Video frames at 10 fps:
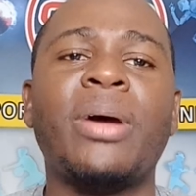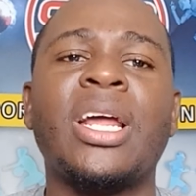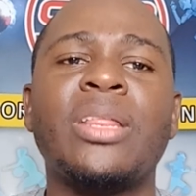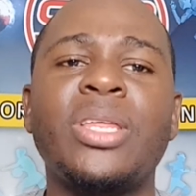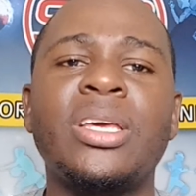And
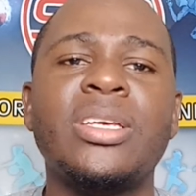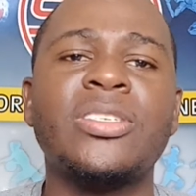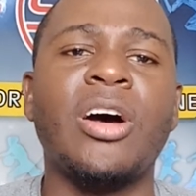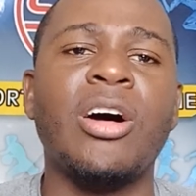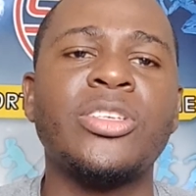I think
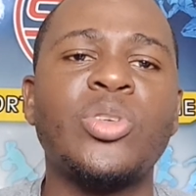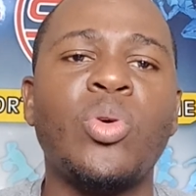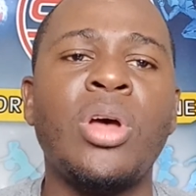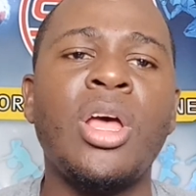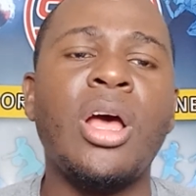he's
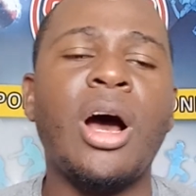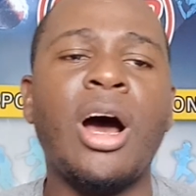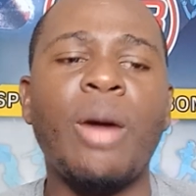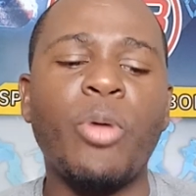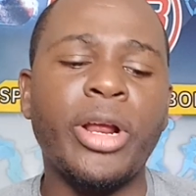also
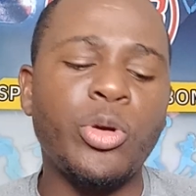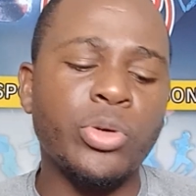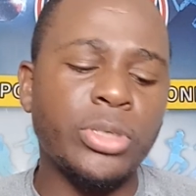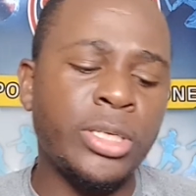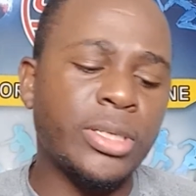um, one of
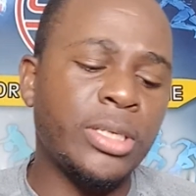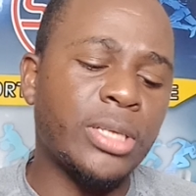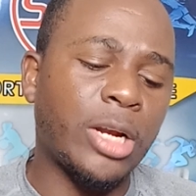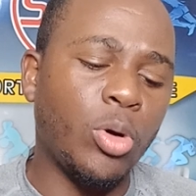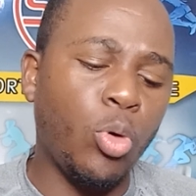those, he's,
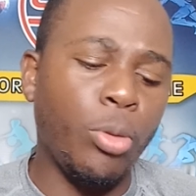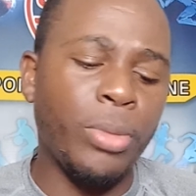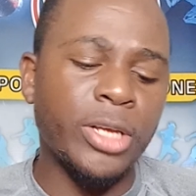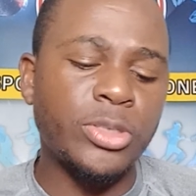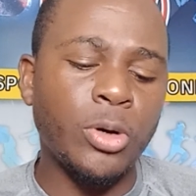he's an
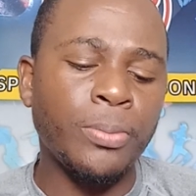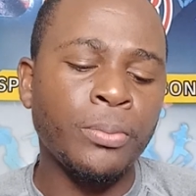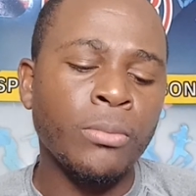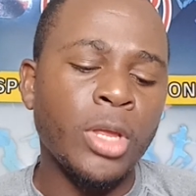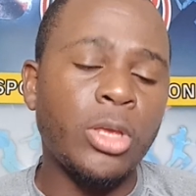opener. So,
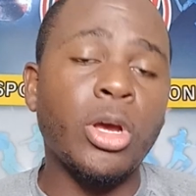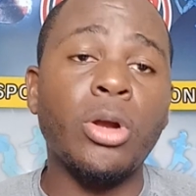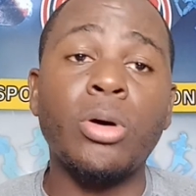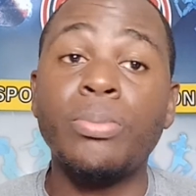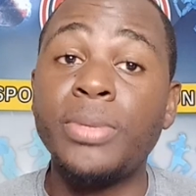you
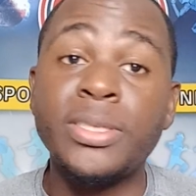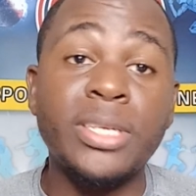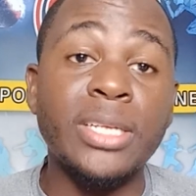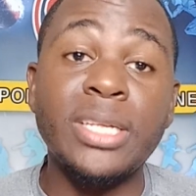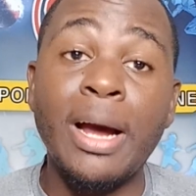know, he
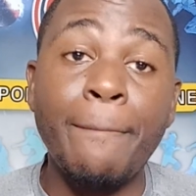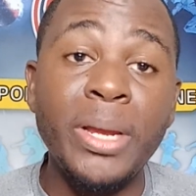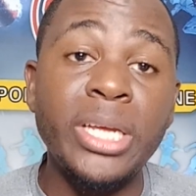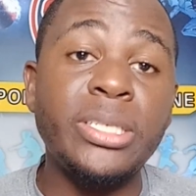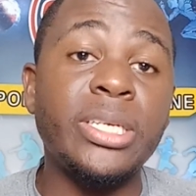says the
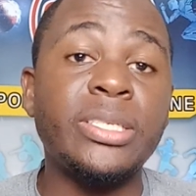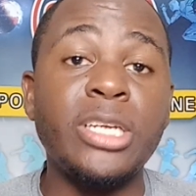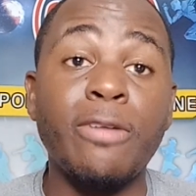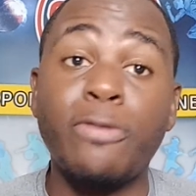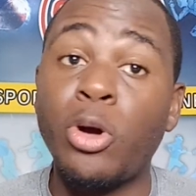ability is
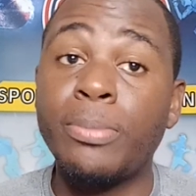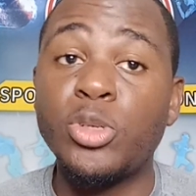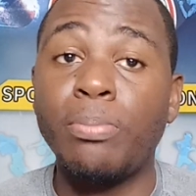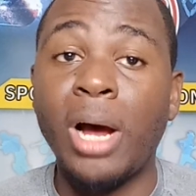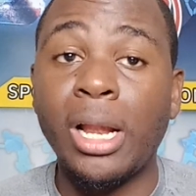there for him
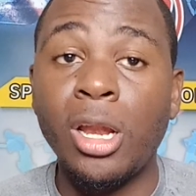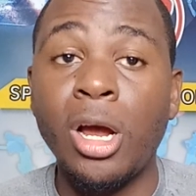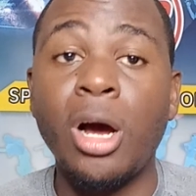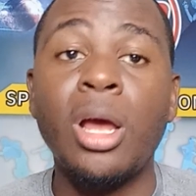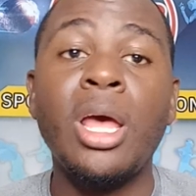to bat
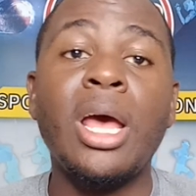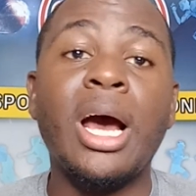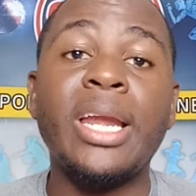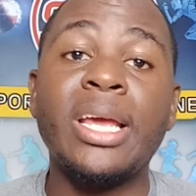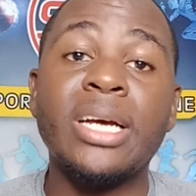long,
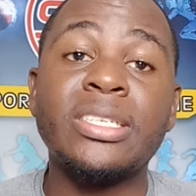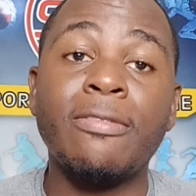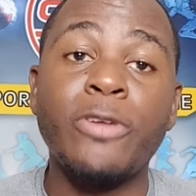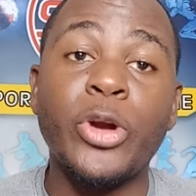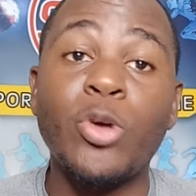and he has
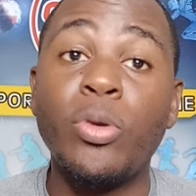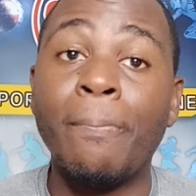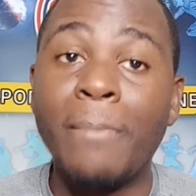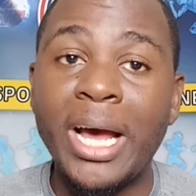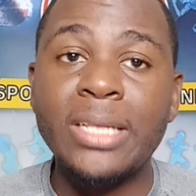a very good
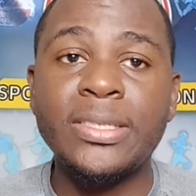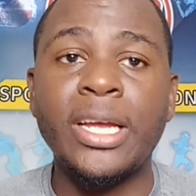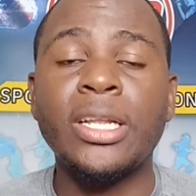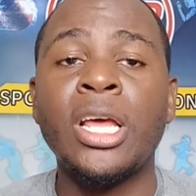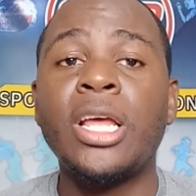
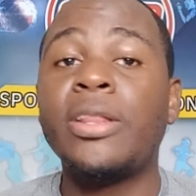mindset.